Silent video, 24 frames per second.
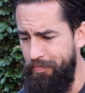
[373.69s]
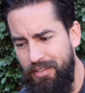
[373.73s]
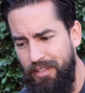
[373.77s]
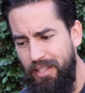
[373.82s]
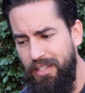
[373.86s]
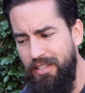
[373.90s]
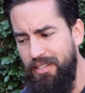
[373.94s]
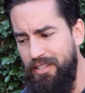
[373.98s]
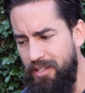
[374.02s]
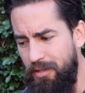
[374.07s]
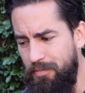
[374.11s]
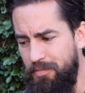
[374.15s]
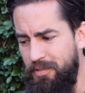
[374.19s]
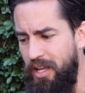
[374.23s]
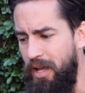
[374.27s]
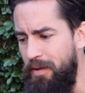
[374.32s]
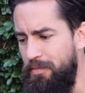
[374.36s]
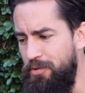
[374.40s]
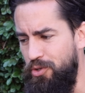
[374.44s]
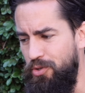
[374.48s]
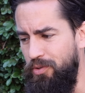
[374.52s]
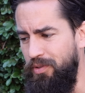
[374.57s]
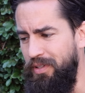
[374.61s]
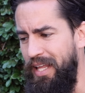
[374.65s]
And
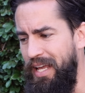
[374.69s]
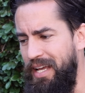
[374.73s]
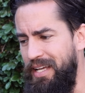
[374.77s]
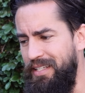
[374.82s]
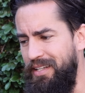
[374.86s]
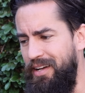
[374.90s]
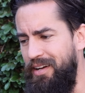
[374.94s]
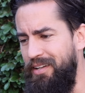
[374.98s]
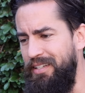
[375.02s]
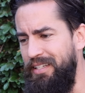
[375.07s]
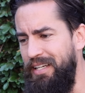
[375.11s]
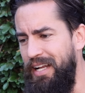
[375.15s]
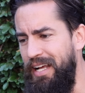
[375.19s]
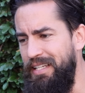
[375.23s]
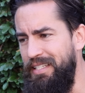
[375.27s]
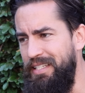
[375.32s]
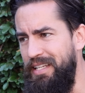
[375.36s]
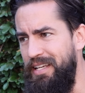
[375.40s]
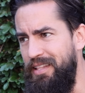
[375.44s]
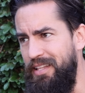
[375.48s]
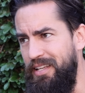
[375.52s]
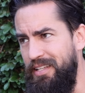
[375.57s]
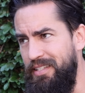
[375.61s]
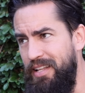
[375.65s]
sometimes you land on an
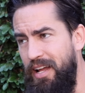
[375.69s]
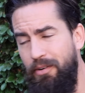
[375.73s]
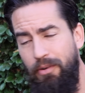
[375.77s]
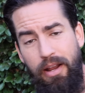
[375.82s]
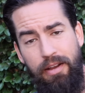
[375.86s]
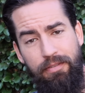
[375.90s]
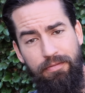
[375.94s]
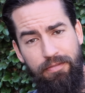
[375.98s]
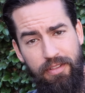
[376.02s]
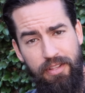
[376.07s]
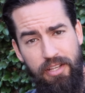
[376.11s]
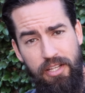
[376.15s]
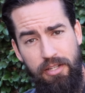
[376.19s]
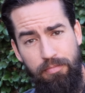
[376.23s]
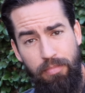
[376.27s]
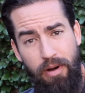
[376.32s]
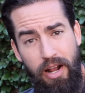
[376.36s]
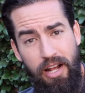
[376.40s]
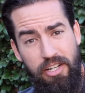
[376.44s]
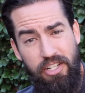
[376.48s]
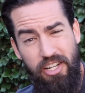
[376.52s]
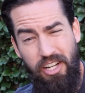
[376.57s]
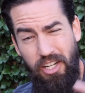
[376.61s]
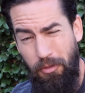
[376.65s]
idea that's not right for this
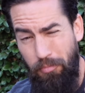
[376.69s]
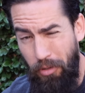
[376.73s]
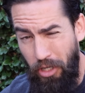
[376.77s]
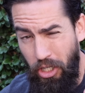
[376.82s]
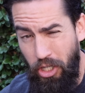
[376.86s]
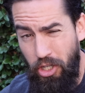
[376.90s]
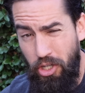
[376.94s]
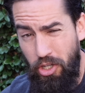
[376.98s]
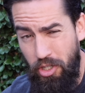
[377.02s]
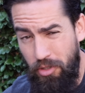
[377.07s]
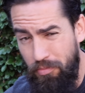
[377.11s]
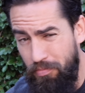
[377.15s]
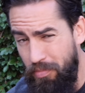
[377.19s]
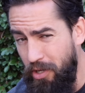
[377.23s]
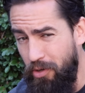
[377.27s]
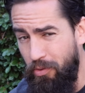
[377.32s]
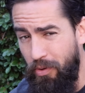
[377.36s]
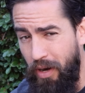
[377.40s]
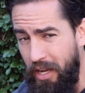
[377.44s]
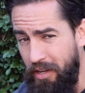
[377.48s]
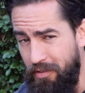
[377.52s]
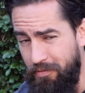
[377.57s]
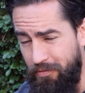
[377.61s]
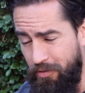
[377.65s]
project, but could be
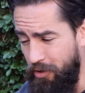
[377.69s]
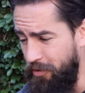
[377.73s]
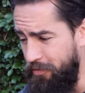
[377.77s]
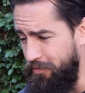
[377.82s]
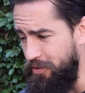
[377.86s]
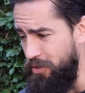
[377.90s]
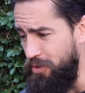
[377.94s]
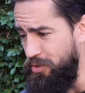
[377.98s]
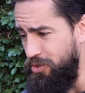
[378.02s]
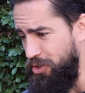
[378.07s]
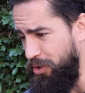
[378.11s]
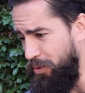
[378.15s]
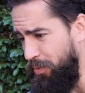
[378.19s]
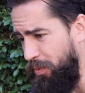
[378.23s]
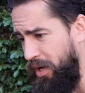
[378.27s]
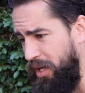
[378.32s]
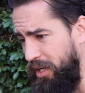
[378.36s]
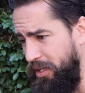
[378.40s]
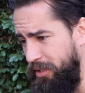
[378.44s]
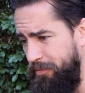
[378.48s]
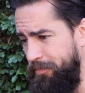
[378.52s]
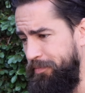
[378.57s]
right for a future one.